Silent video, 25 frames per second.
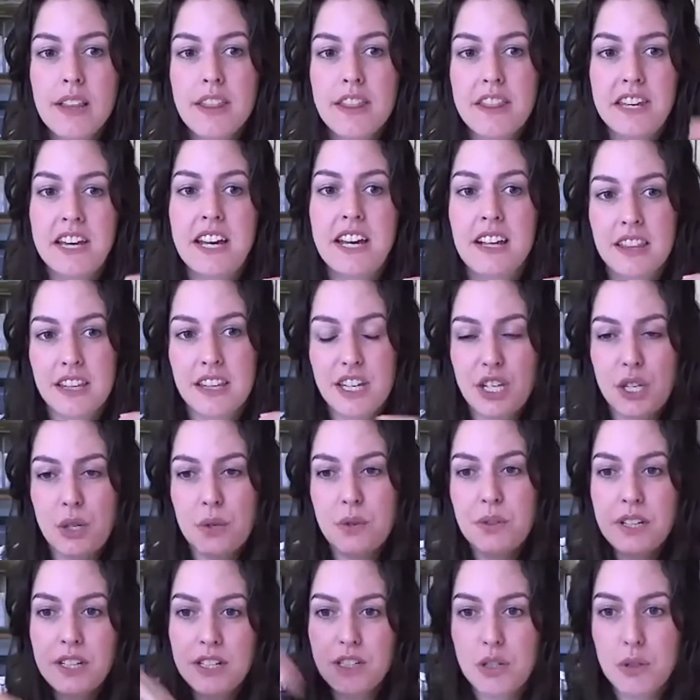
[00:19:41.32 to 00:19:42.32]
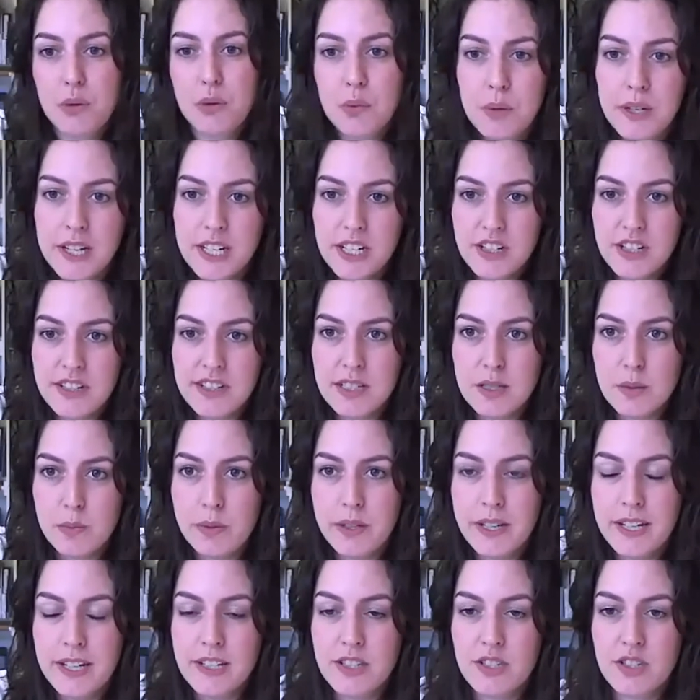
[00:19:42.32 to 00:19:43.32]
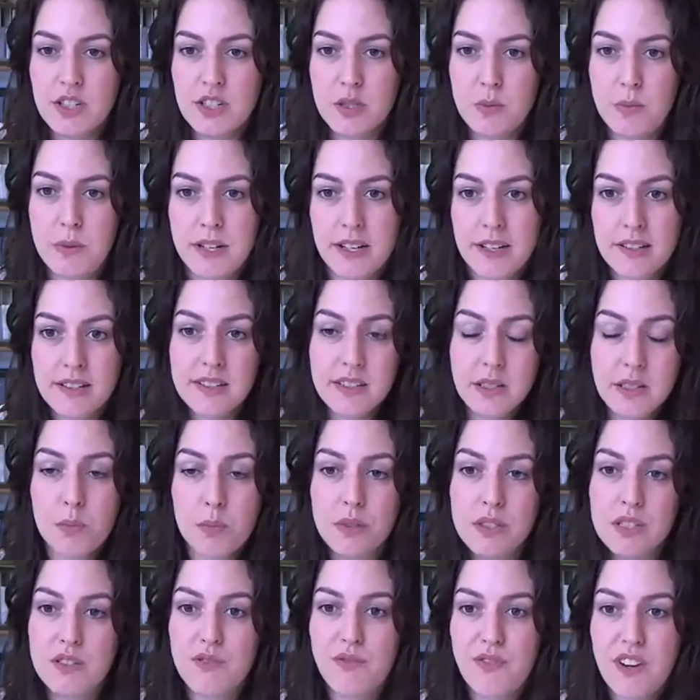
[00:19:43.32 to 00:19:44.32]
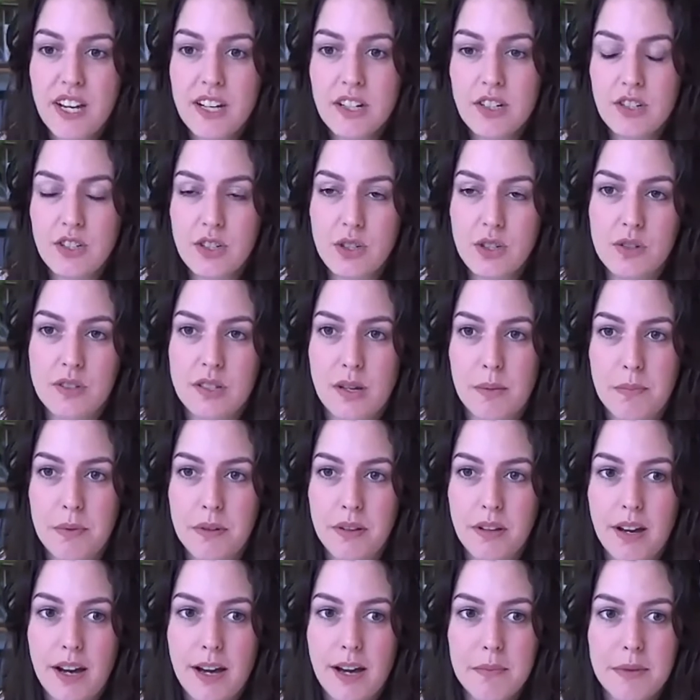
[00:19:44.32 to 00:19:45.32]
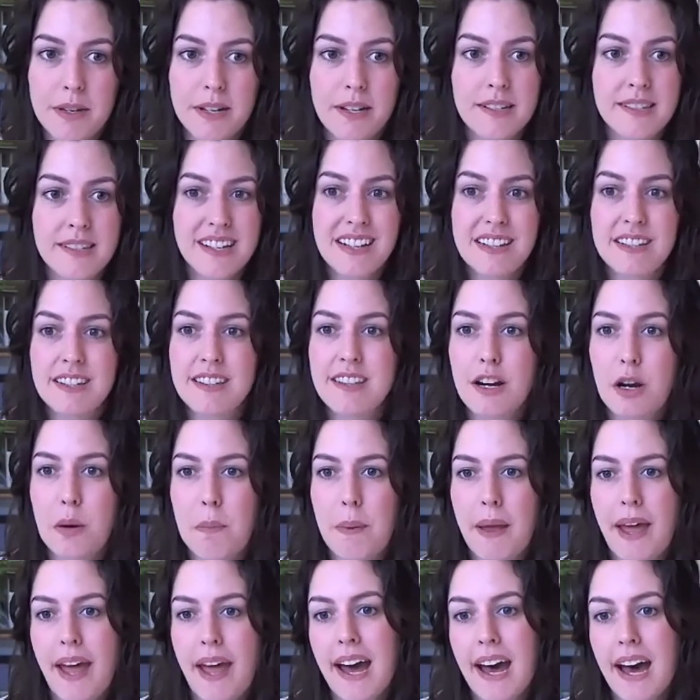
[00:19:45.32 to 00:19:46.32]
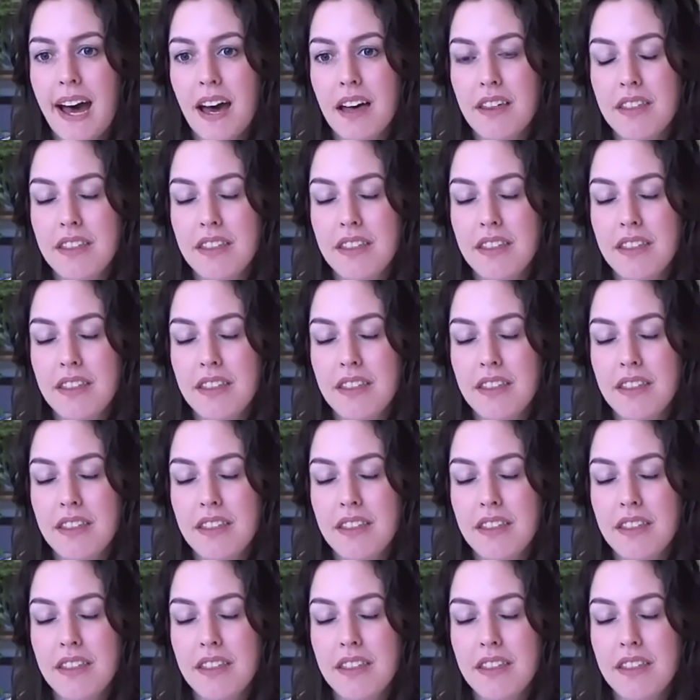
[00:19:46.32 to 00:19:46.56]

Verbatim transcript: think that you need to reach this place just because someone's face shows up a lot, because that's their path.